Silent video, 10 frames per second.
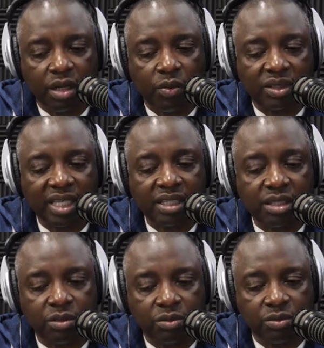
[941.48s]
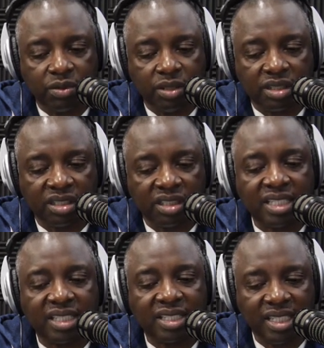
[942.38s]
What they do, since they
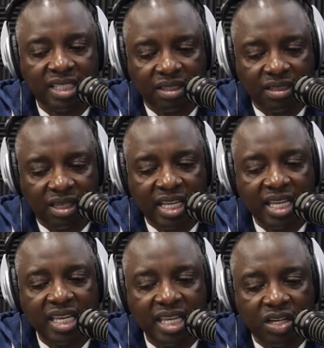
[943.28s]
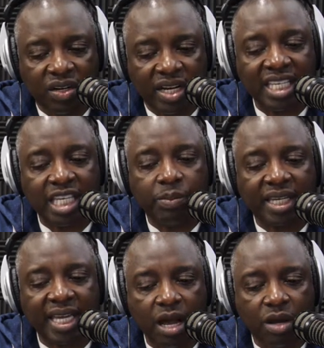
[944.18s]
see and they hear and they keep
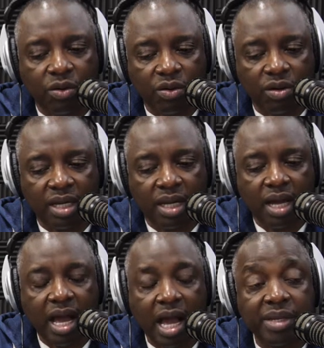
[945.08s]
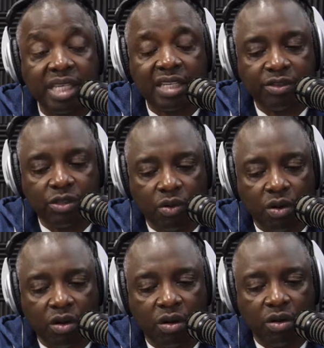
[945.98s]
account on how many of you
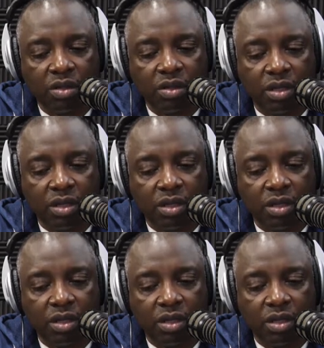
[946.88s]
all